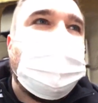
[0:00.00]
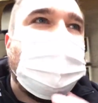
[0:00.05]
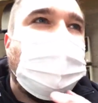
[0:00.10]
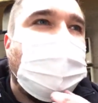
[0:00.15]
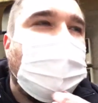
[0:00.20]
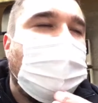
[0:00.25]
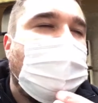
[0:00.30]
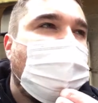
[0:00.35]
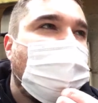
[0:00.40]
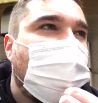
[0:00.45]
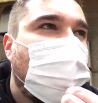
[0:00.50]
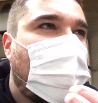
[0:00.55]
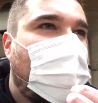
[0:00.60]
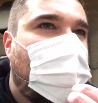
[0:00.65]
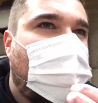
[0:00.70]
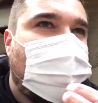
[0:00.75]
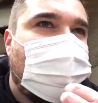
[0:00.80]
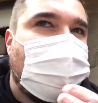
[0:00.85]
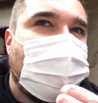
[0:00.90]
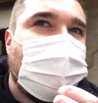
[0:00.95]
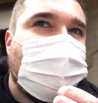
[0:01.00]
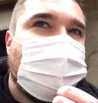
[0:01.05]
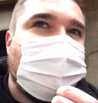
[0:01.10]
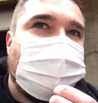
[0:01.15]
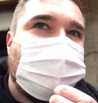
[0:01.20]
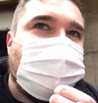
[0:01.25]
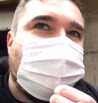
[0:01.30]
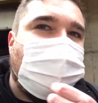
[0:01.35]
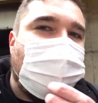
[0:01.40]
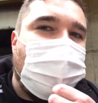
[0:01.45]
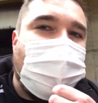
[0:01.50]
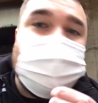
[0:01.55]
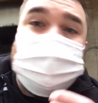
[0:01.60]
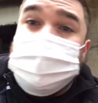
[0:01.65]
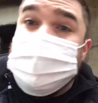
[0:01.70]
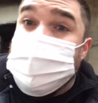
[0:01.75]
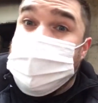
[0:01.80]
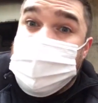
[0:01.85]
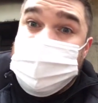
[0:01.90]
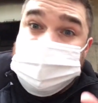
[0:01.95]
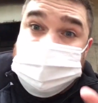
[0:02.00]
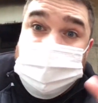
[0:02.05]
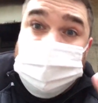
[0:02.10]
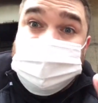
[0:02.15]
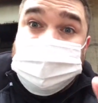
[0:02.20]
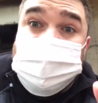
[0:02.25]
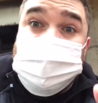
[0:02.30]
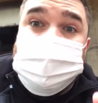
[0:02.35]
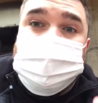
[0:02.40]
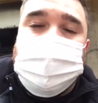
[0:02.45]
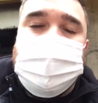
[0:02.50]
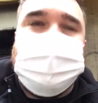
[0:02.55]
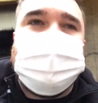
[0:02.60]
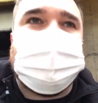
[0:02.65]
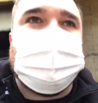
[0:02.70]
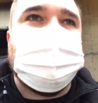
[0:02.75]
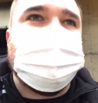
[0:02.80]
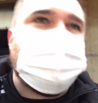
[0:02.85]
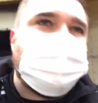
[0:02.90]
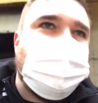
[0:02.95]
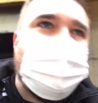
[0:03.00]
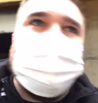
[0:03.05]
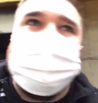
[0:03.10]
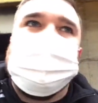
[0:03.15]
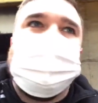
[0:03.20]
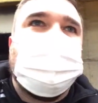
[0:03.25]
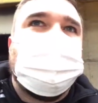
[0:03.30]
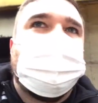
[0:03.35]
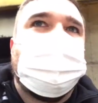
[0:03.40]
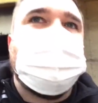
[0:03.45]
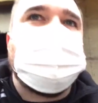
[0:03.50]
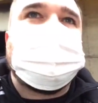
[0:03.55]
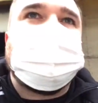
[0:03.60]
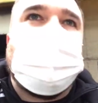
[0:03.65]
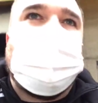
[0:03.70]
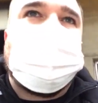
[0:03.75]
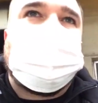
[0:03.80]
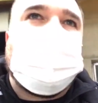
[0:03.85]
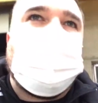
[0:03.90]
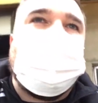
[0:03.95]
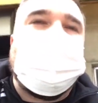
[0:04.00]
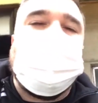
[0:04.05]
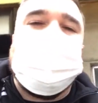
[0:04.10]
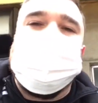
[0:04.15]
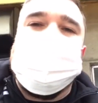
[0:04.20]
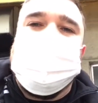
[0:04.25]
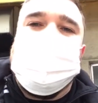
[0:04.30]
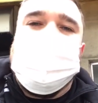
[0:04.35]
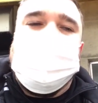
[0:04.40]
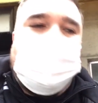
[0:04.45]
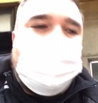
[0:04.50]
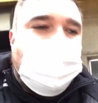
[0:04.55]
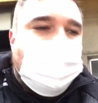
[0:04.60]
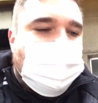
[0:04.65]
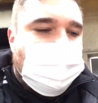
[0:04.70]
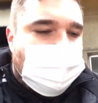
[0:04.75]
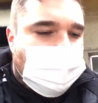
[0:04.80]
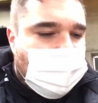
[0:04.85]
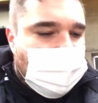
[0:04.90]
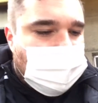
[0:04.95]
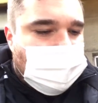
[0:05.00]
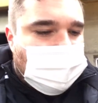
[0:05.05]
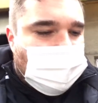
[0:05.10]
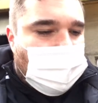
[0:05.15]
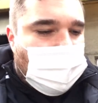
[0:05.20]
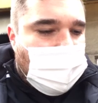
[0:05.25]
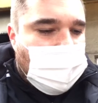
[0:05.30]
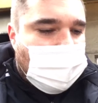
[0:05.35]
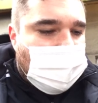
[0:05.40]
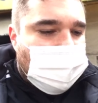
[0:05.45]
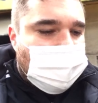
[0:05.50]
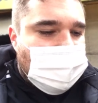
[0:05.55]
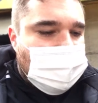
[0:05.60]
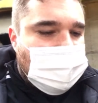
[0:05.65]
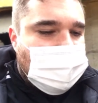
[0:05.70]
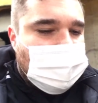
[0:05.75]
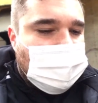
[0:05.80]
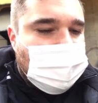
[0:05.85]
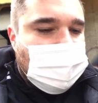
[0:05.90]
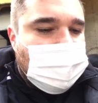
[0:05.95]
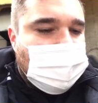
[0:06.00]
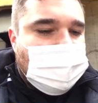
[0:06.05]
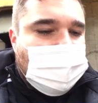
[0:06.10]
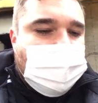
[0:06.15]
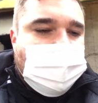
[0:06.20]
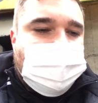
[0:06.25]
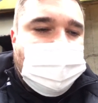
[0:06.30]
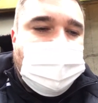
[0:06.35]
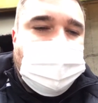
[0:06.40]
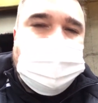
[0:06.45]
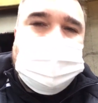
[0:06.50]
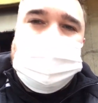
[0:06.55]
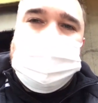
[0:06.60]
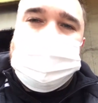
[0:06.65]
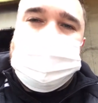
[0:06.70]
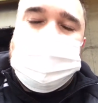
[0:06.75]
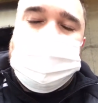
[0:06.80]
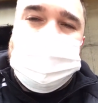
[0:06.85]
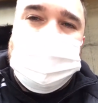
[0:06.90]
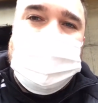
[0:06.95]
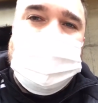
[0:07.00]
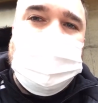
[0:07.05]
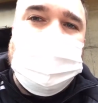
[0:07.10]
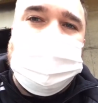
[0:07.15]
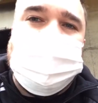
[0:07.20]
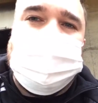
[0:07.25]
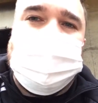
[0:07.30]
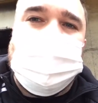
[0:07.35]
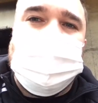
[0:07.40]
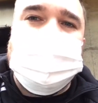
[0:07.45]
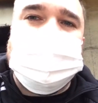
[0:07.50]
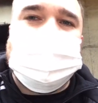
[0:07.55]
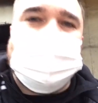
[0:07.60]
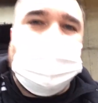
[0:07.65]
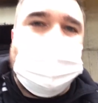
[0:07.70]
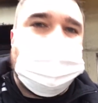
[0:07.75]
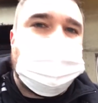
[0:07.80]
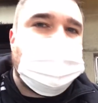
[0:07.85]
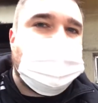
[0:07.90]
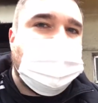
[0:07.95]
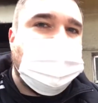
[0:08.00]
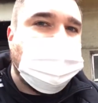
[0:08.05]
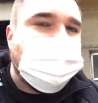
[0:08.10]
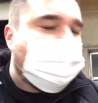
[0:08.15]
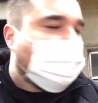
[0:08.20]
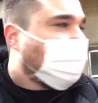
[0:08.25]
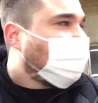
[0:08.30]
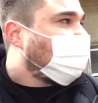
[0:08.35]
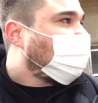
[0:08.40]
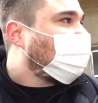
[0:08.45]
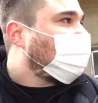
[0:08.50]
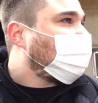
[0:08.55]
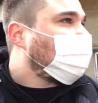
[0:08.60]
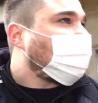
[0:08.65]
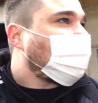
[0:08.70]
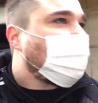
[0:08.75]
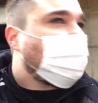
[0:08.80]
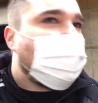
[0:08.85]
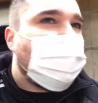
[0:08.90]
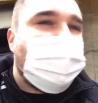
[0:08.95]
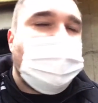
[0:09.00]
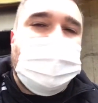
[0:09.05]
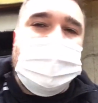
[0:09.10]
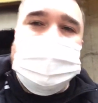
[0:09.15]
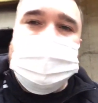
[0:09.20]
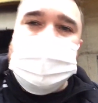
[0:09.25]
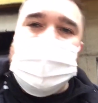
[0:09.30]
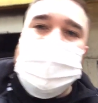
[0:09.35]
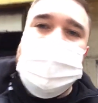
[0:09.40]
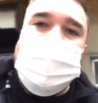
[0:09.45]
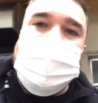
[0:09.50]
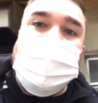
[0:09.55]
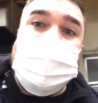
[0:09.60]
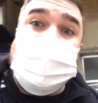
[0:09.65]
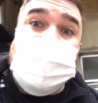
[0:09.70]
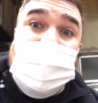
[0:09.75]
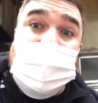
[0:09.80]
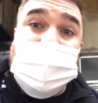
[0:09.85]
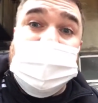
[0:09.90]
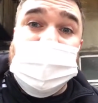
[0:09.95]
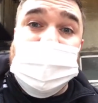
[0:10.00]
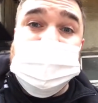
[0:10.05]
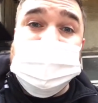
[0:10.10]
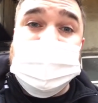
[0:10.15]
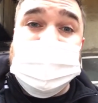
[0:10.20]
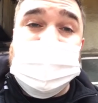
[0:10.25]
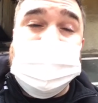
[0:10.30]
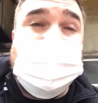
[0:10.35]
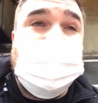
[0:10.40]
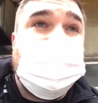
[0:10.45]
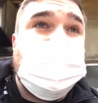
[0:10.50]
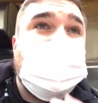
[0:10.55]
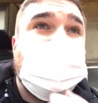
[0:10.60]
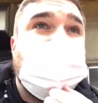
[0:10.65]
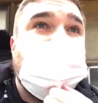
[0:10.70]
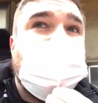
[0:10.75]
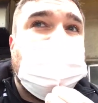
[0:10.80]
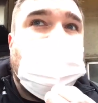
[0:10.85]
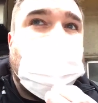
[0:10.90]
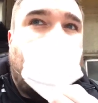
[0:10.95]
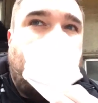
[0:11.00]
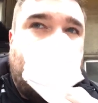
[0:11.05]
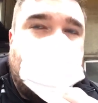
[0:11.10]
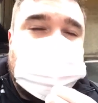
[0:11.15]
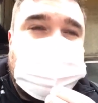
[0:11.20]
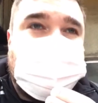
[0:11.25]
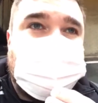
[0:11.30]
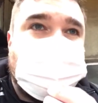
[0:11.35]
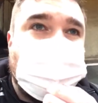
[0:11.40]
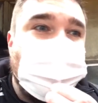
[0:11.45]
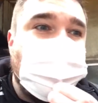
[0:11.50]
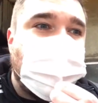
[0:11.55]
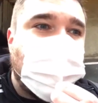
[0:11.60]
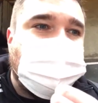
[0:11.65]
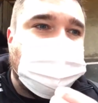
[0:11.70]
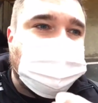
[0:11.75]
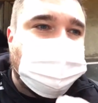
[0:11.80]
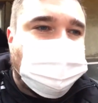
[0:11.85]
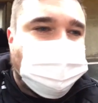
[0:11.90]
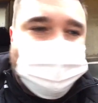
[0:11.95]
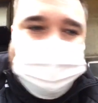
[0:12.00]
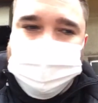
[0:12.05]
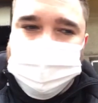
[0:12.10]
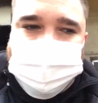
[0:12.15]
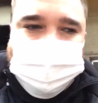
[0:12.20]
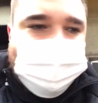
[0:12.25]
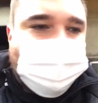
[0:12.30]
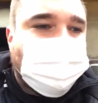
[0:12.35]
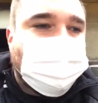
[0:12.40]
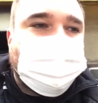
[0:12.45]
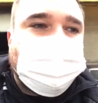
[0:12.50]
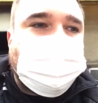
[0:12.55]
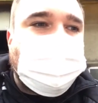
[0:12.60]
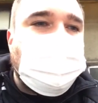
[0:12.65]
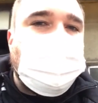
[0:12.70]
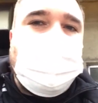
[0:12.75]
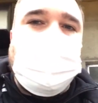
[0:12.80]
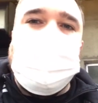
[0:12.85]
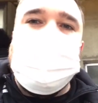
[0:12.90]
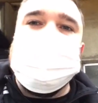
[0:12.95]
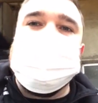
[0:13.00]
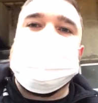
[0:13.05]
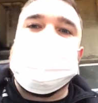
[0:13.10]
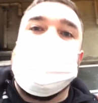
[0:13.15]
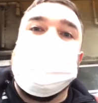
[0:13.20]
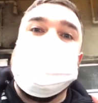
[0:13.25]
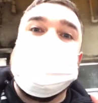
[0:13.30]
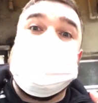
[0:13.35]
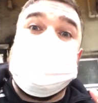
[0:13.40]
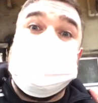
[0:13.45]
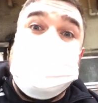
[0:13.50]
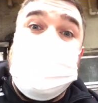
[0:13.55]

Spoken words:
and I took 2 pictures with no problem. But while I was like, I think 3 or 4 slurps in, suddenly a guy comes in a suit and starts